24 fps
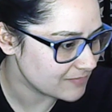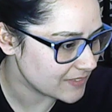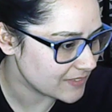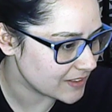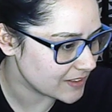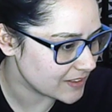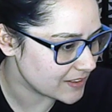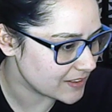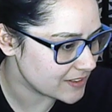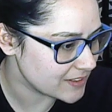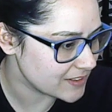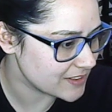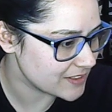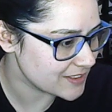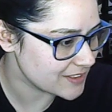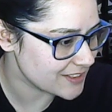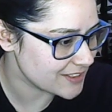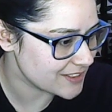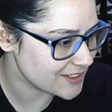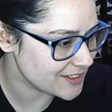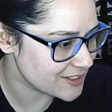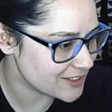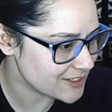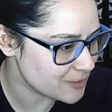
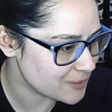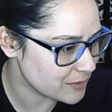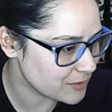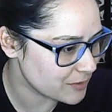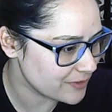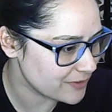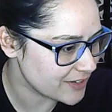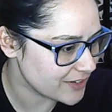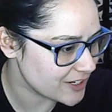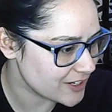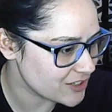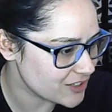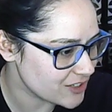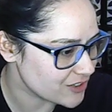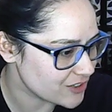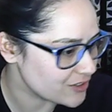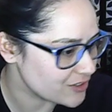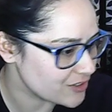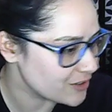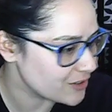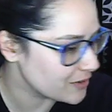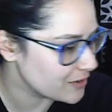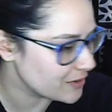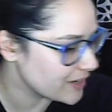ETC is an abbreviation.
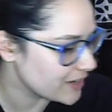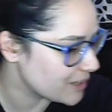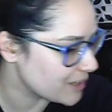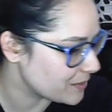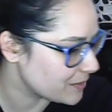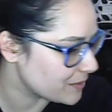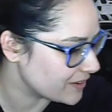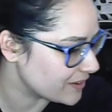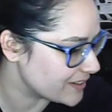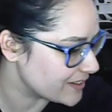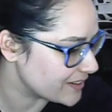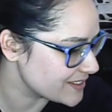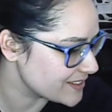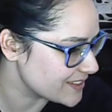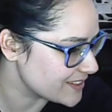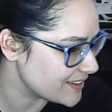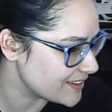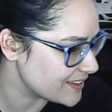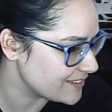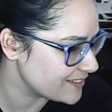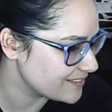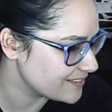Don't capitalize that.